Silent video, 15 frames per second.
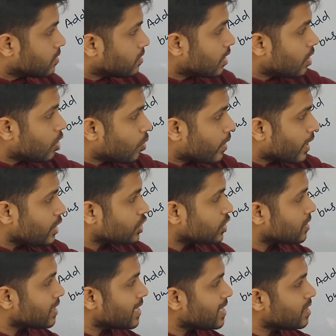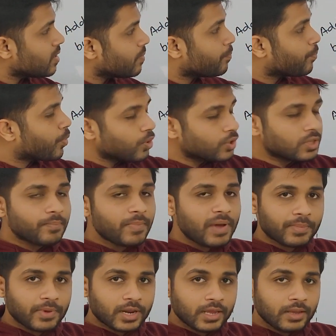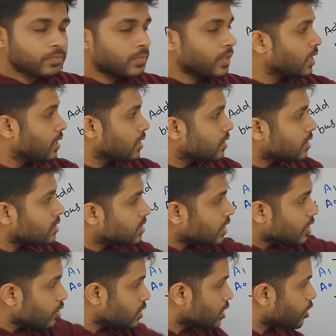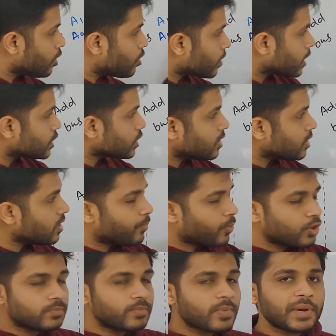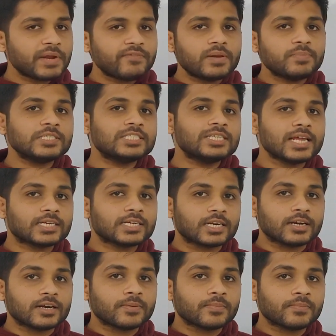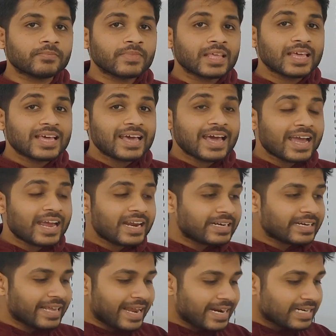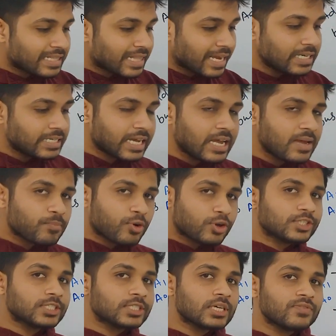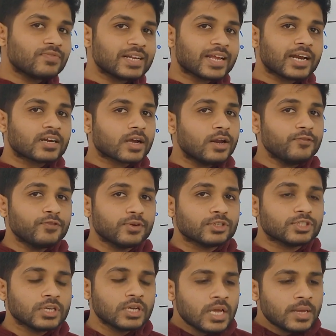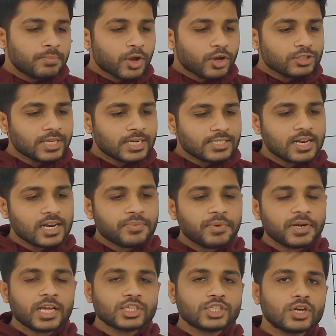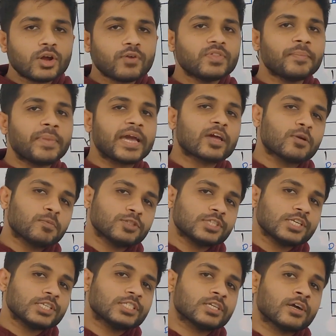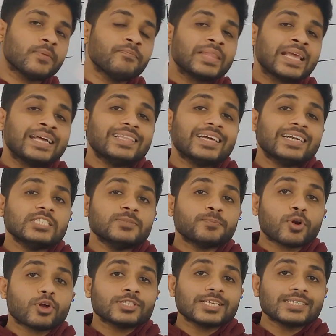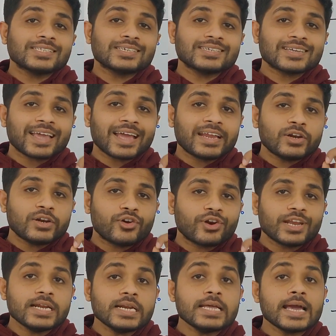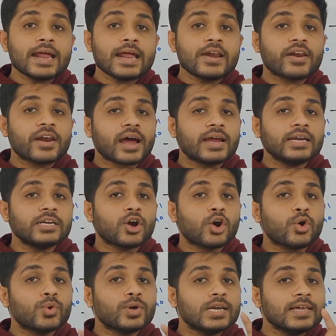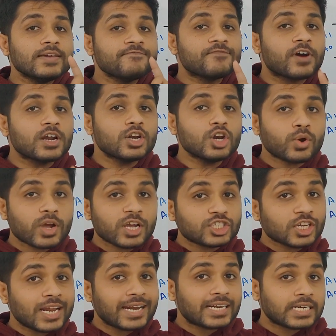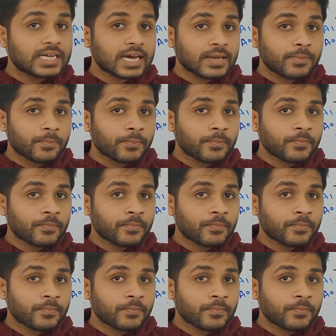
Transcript: the location in the both memory, the 0, 0 location in the both memory will be selected, and at that time processor will get confused, because there is a limitation of the microprocessor, that is processor can read and write only one location at a time.